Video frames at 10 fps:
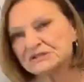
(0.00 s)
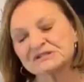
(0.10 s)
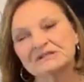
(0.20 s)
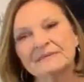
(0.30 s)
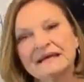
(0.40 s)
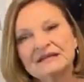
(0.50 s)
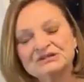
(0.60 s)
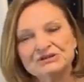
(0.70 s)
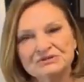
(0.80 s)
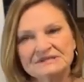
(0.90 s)
just to make
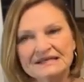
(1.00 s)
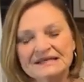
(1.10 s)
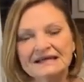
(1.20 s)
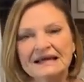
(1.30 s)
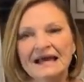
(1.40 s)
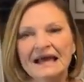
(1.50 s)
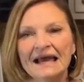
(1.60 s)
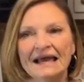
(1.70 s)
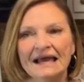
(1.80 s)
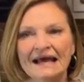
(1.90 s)
it juicy.
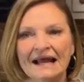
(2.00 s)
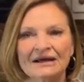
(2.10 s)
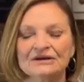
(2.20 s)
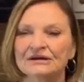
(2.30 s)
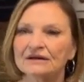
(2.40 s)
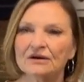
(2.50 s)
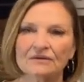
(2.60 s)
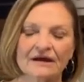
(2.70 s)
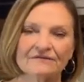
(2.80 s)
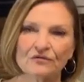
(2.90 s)
And I cook it
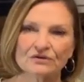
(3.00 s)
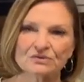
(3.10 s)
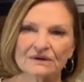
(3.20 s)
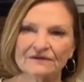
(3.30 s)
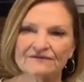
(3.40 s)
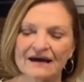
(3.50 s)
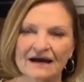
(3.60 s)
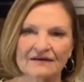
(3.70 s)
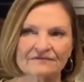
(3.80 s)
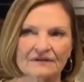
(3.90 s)
on like
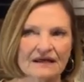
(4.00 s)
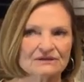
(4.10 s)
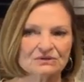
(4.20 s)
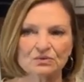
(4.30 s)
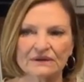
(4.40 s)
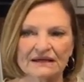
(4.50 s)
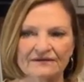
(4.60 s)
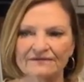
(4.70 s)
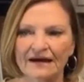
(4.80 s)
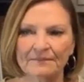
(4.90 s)
425 for like
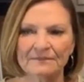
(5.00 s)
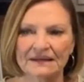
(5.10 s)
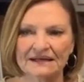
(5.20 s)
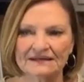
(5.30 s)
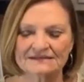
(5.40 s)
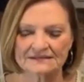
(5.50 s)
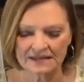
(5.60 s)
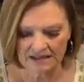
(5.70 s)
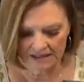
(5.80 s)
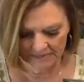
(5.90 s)
25 minutes
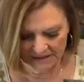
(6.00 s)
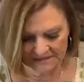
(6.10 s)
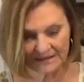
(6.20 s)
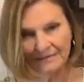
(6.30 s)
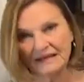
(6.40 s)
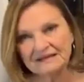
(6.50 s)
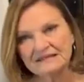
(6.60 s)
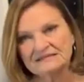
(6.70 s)
because I make